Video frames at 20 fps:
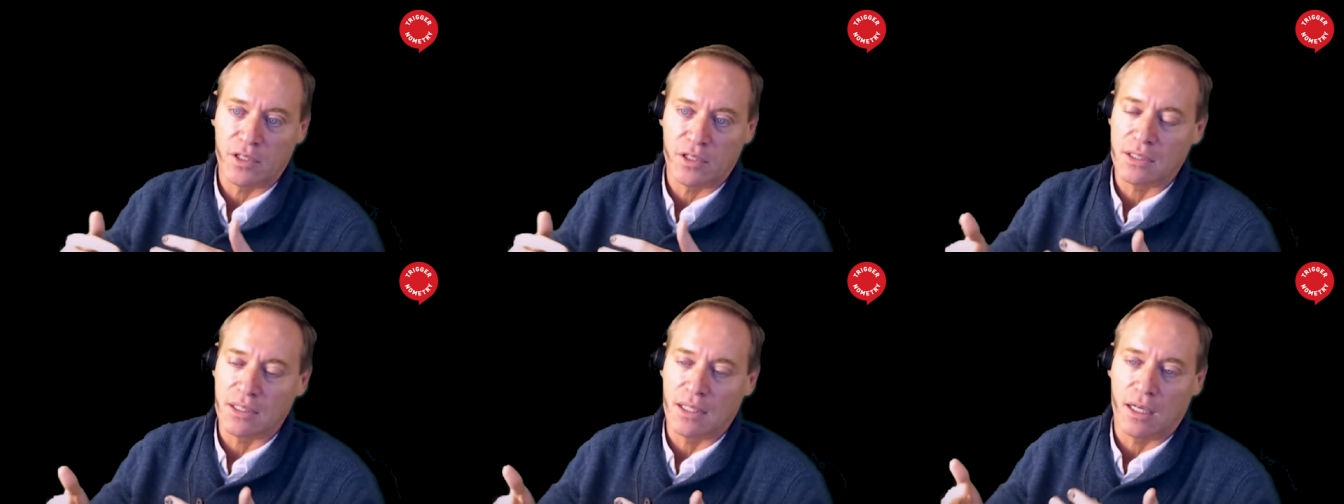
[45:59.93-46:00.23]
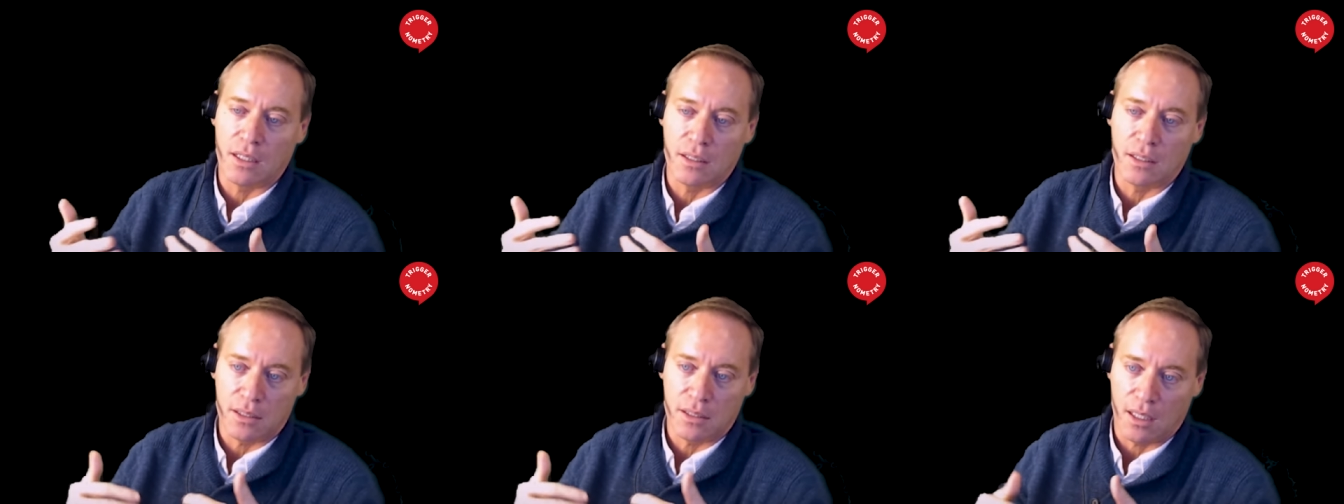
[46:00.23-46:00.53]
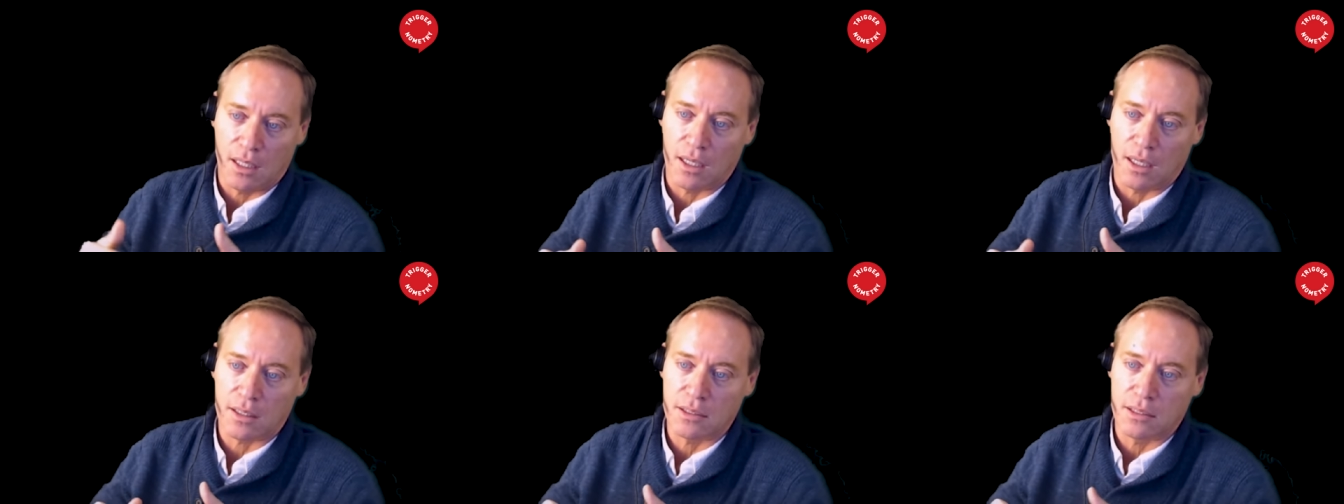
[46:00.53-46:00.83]
it's non
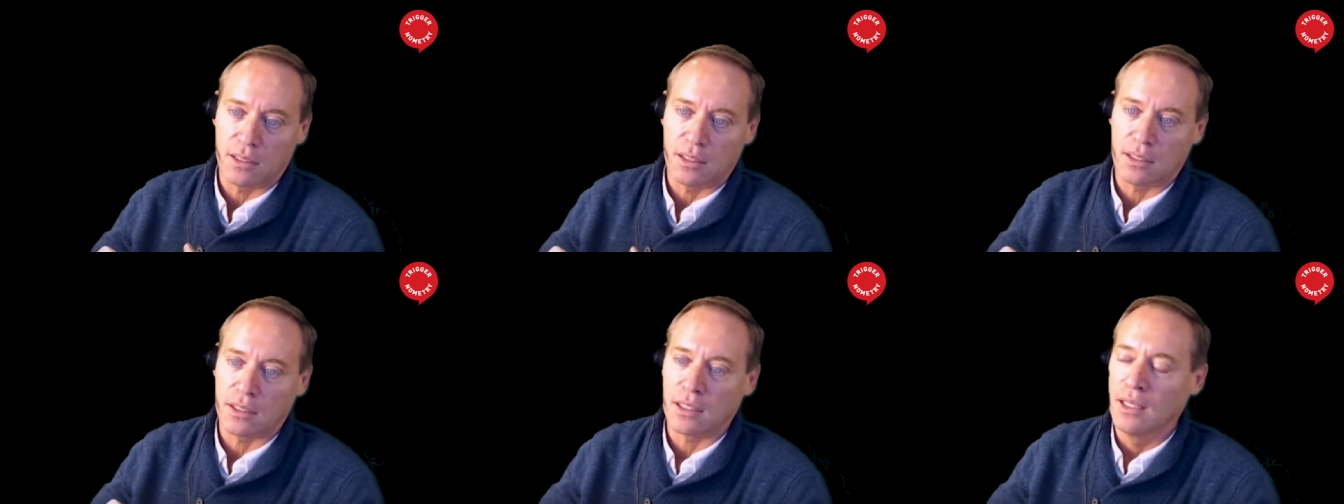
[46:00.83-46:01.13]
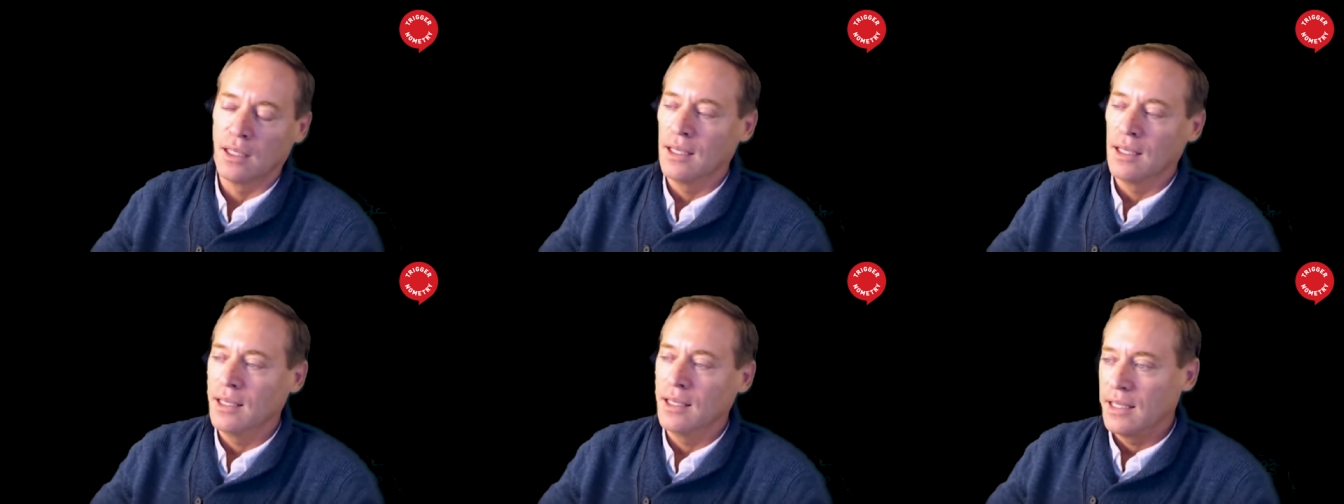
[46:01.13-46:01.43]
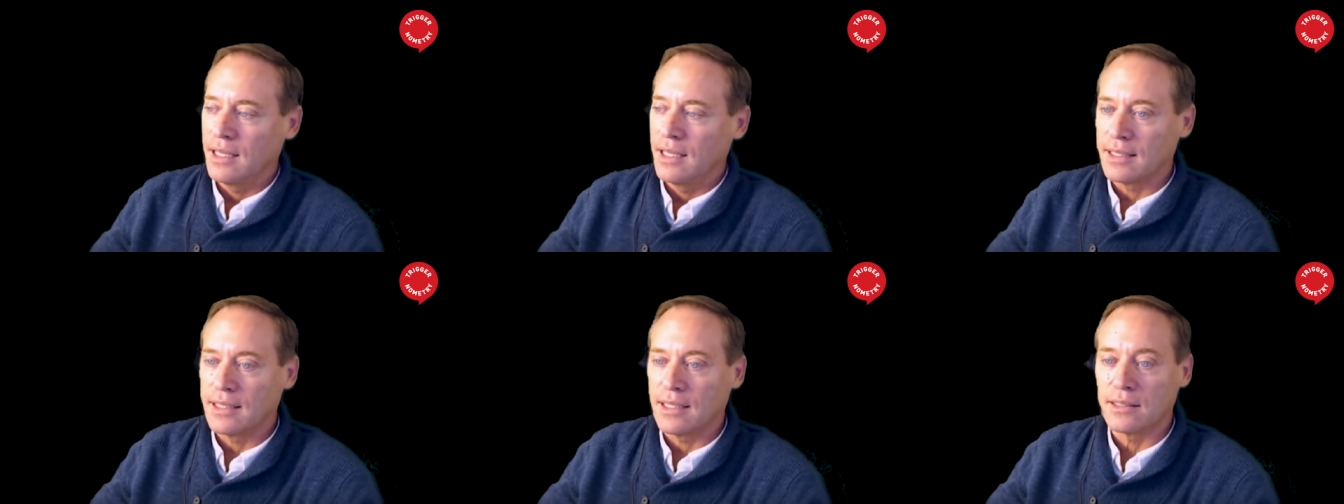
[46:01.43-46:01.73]
toxic,
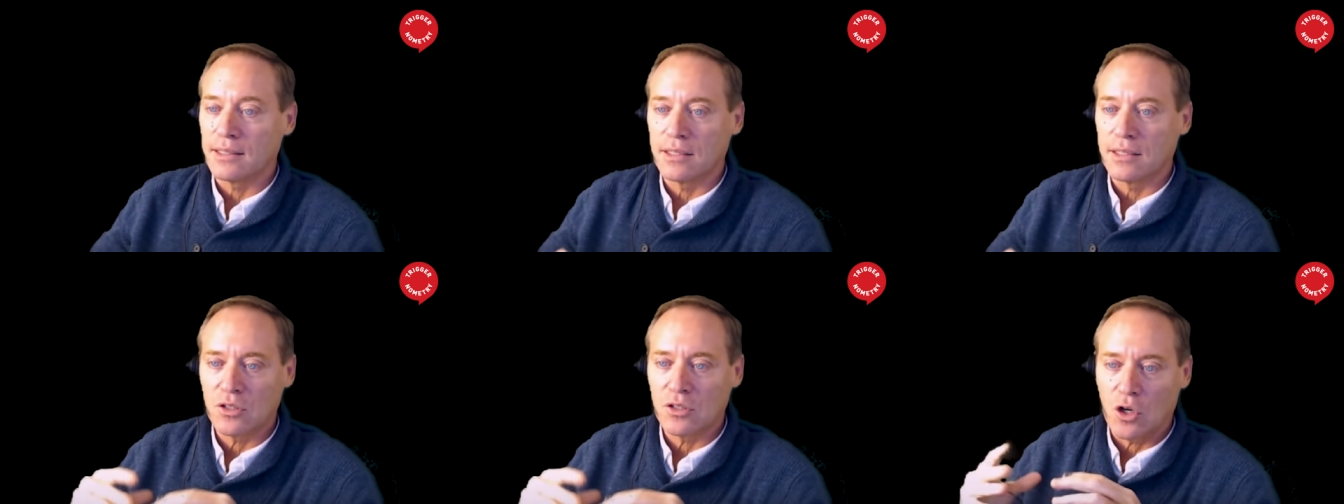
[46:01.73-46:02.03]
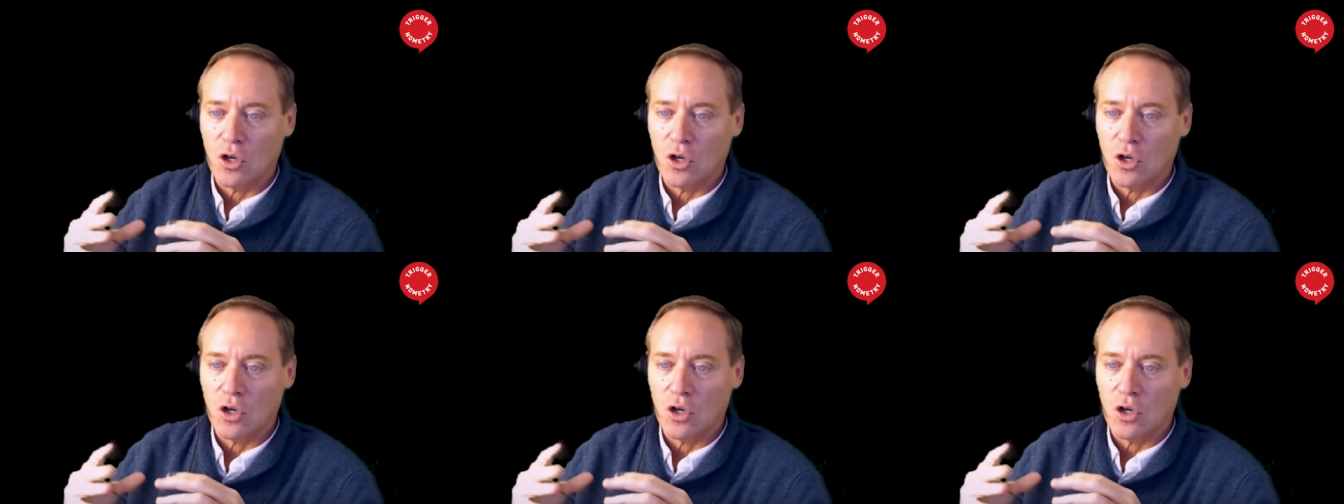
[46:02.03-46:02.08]
it doesn't